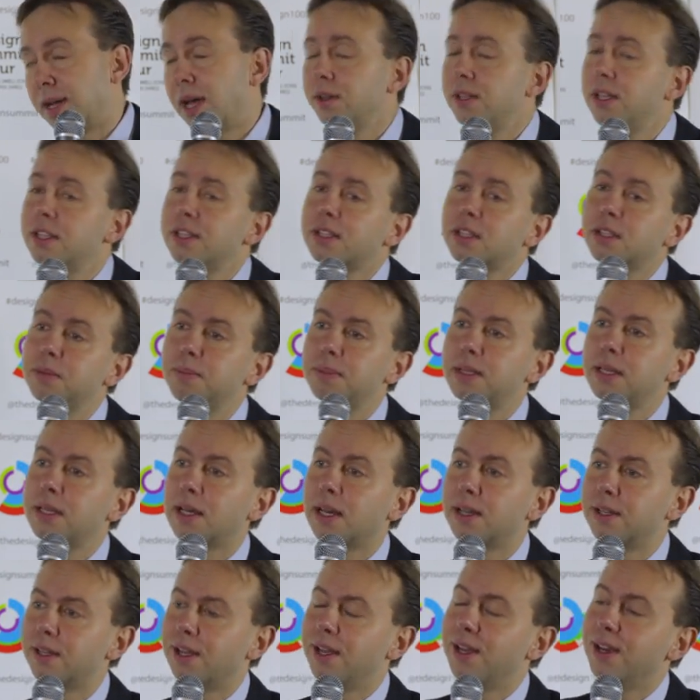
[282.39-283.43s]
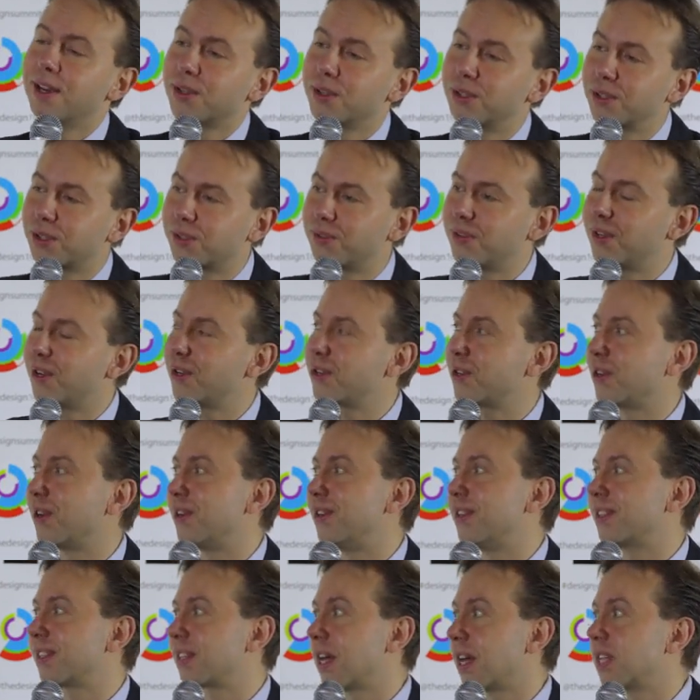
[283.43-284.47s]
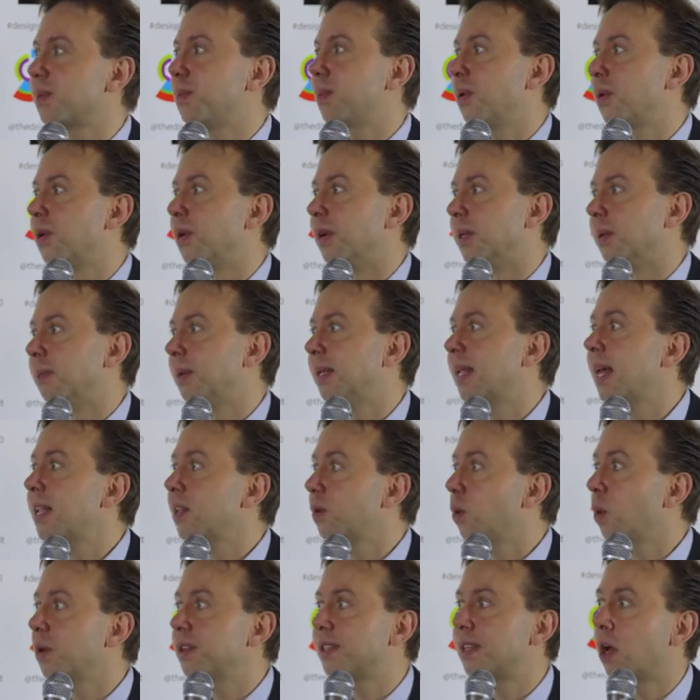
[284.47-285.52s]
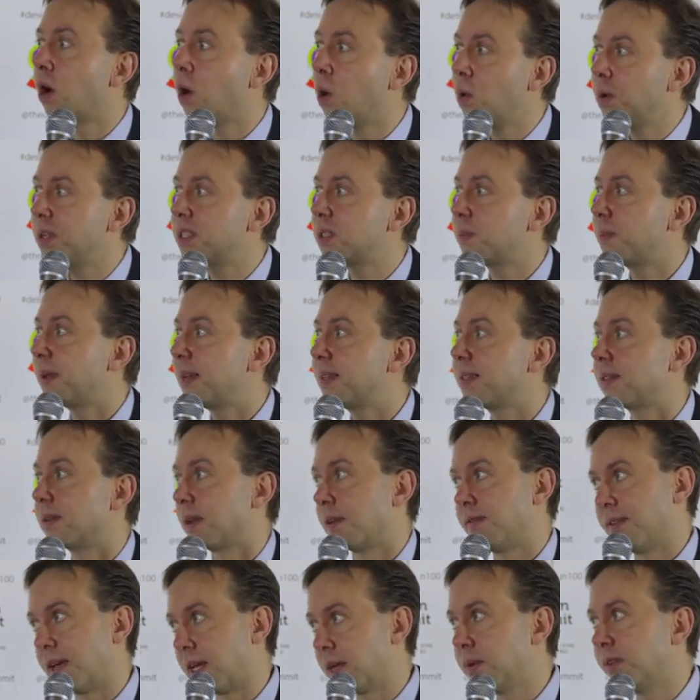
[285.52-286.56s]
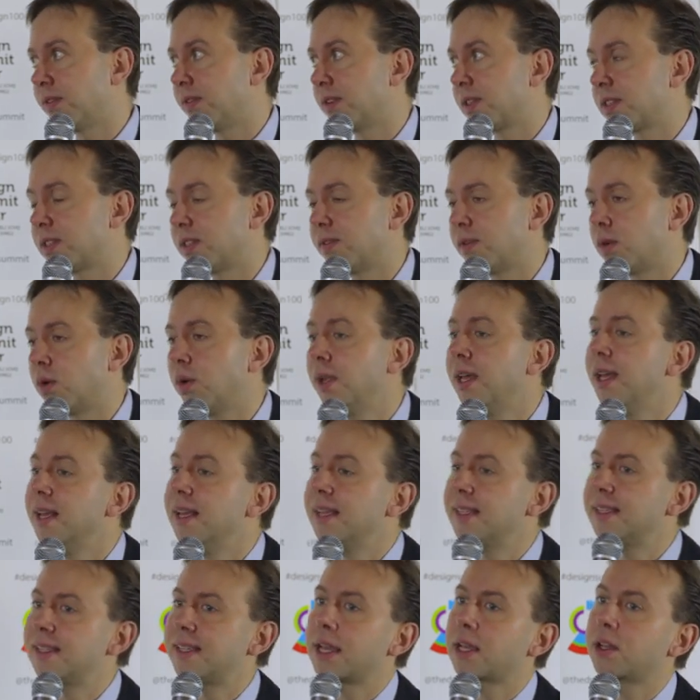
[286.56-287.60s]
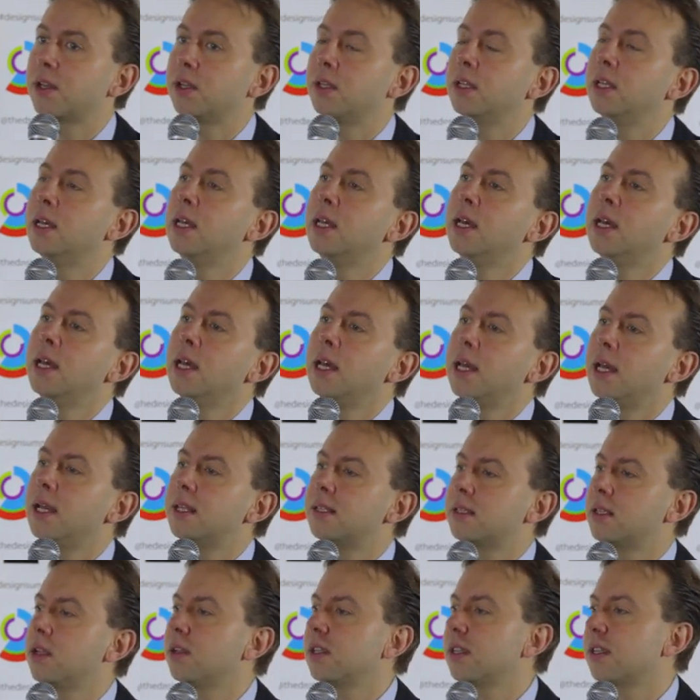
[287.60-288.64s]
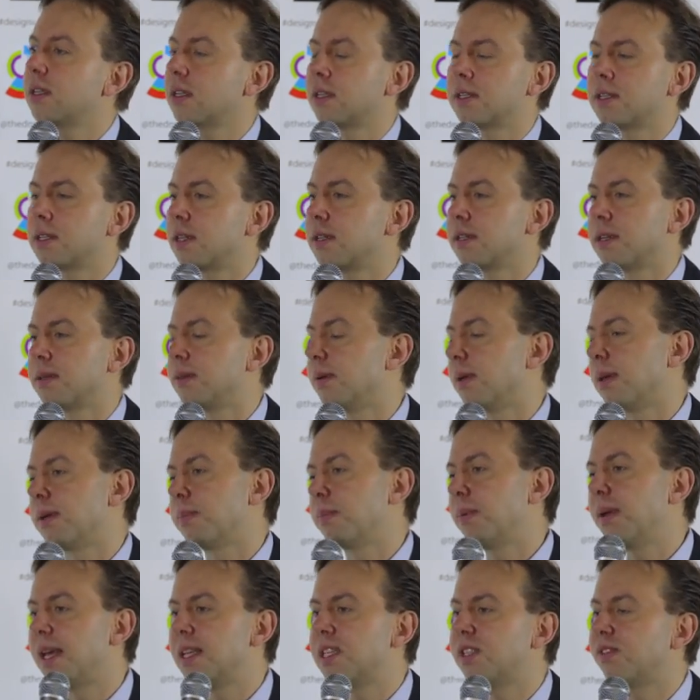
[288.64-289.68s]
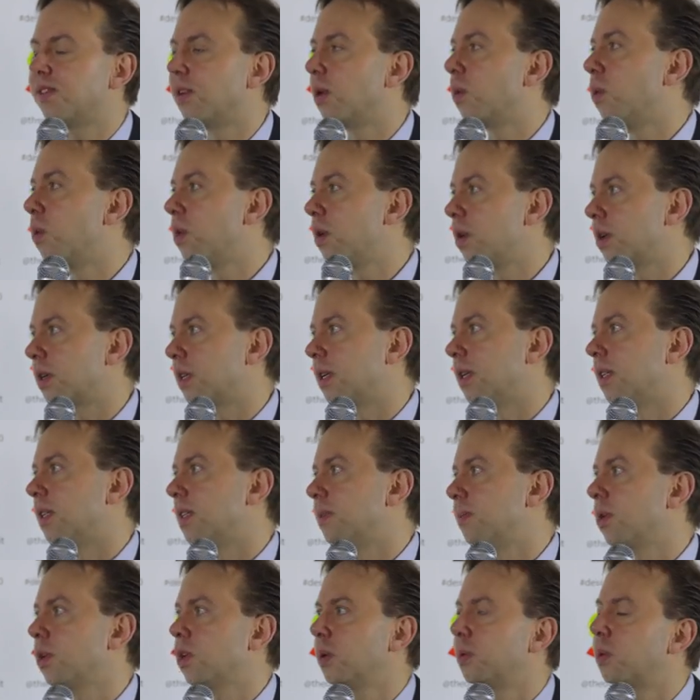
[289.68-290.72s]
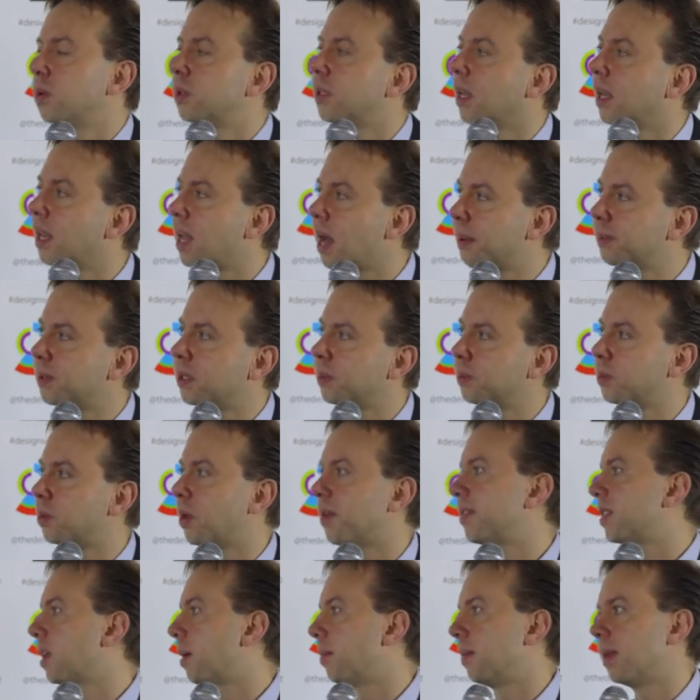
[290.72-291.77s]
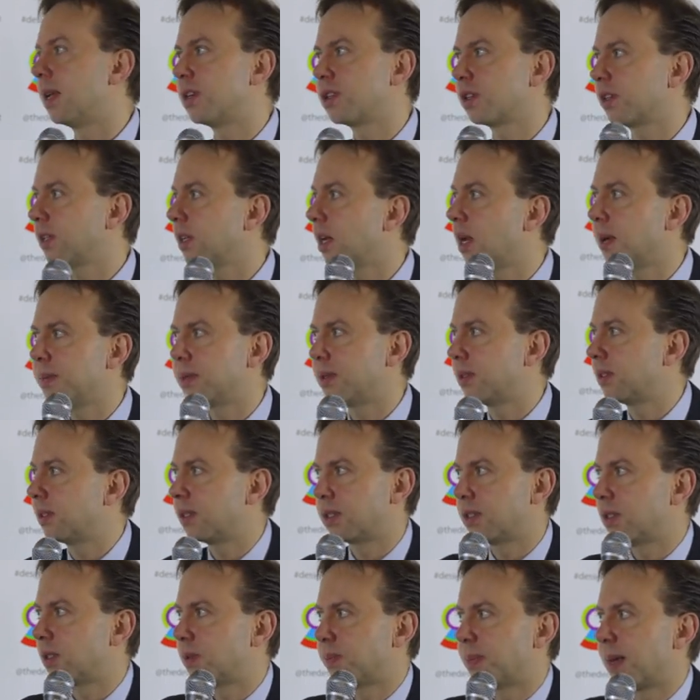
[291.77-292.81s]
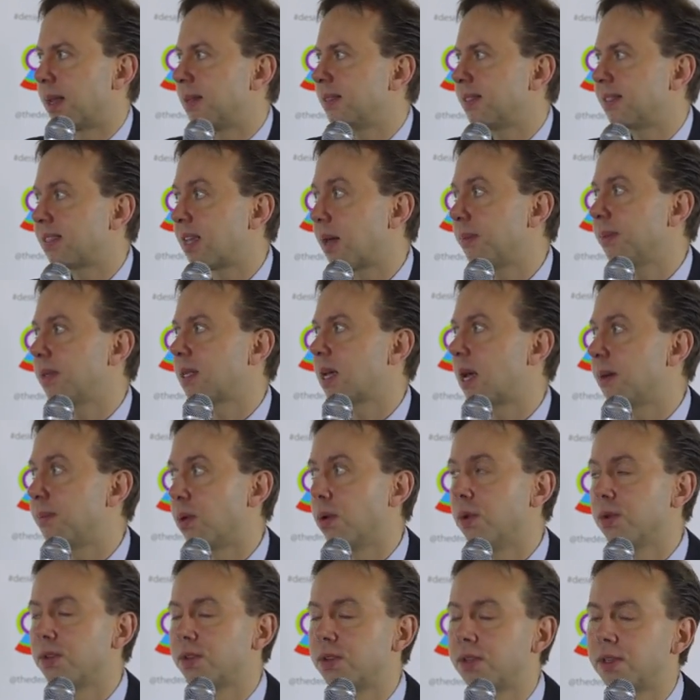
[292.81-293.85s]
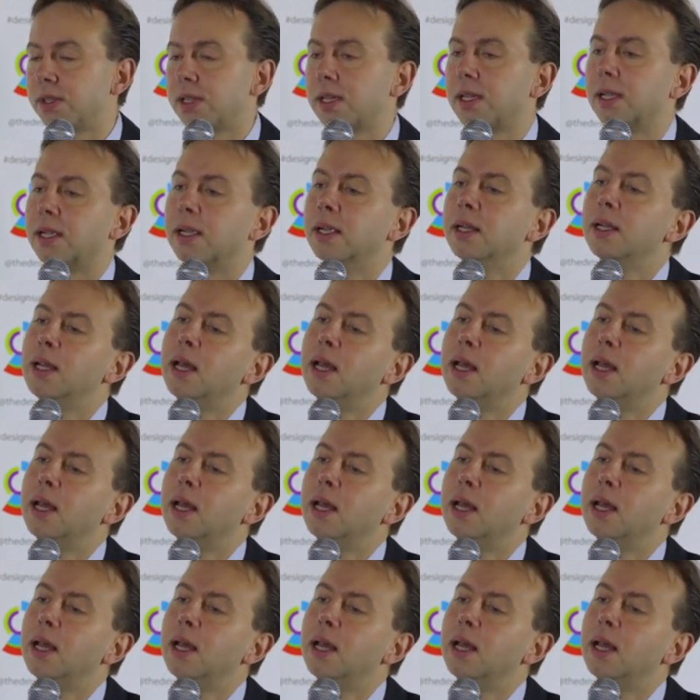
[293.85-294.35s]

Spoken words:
Now, this could be a controversial and discussed point, but that was the only space available, first of all. Second, it's not a place for working. It's more to put a laptop, to have some leisure time, to spend some time also there.